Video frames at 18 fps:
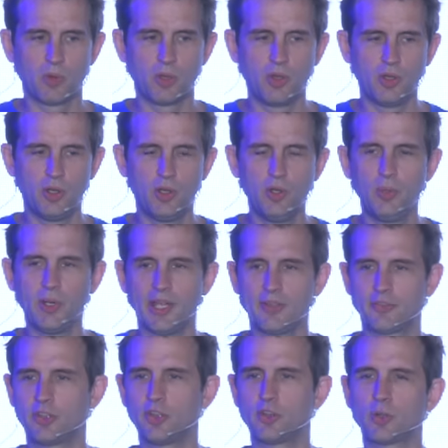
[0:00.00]
who has
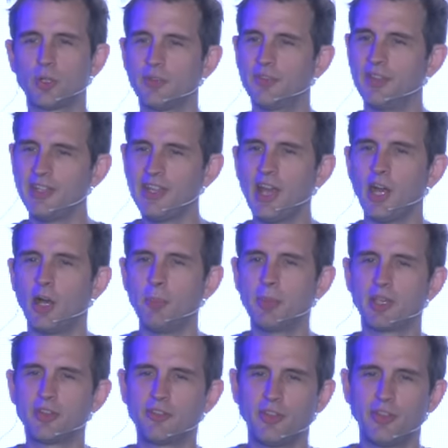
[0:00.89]
control of it now
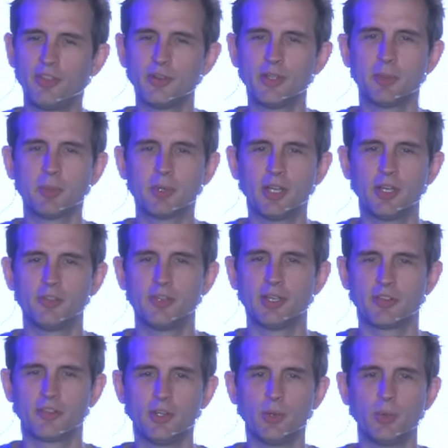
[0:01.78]
because Ethereum
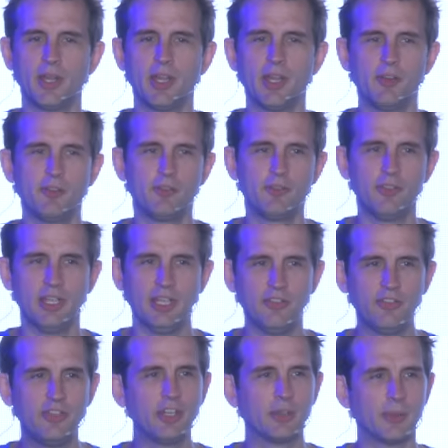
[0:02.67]
contracts don't have any
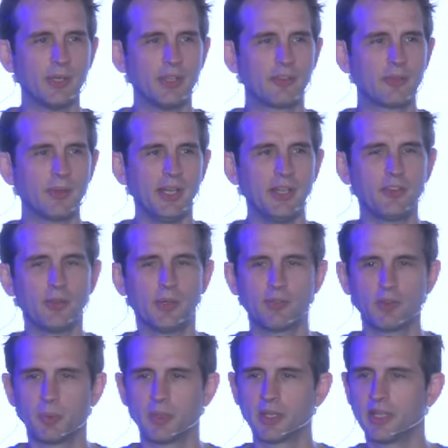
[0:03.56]
secrets, right? So
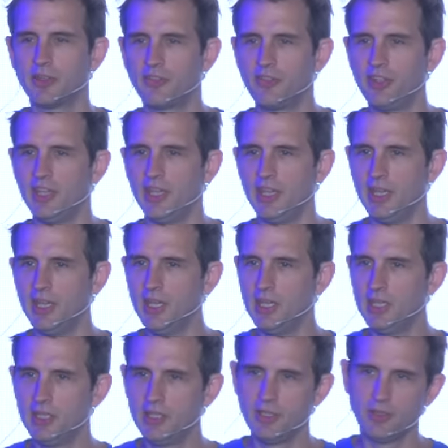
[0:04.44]
everyone can see
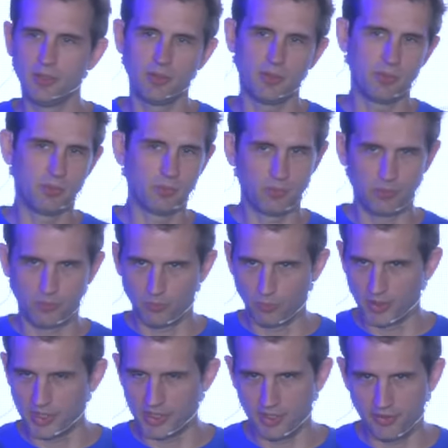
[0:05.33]

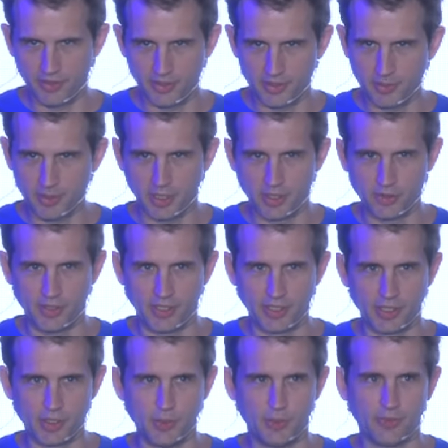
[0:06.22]
what an Ethereum contract
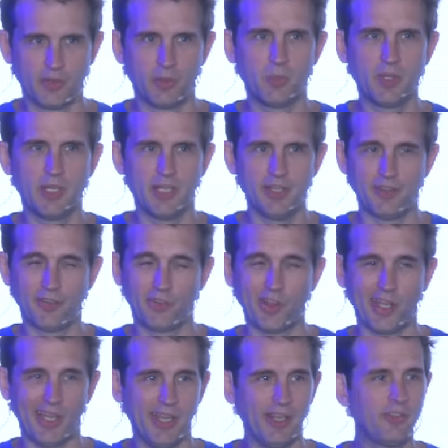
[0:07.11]
knows and what it
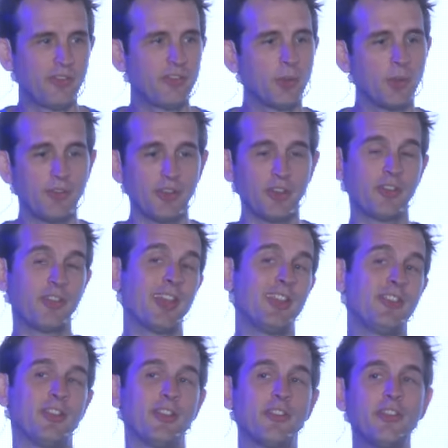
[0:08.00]
decides. So if it
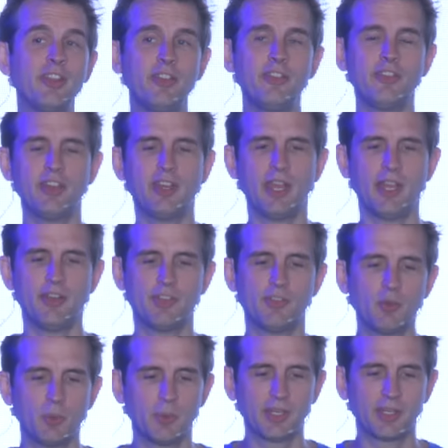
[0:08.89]
decides to send Zcash,
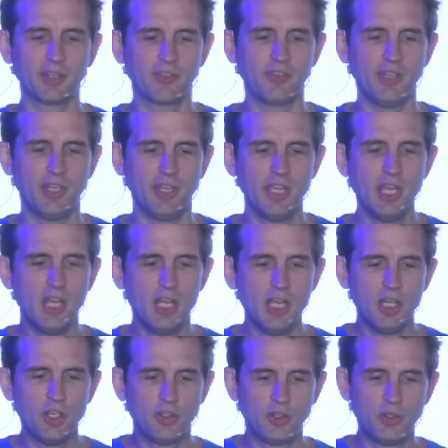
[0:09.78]
everyone can see
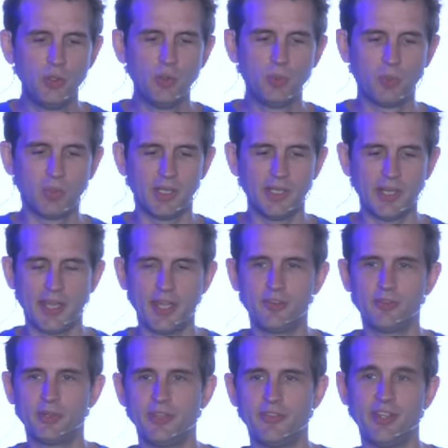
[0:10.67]
to what
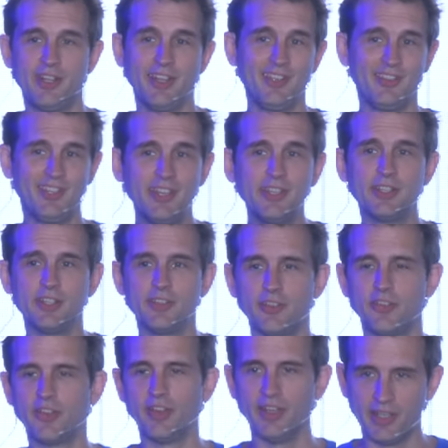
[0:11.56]
address it intended to
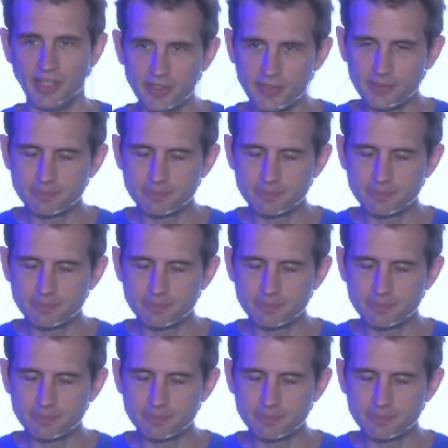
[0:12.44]
send it.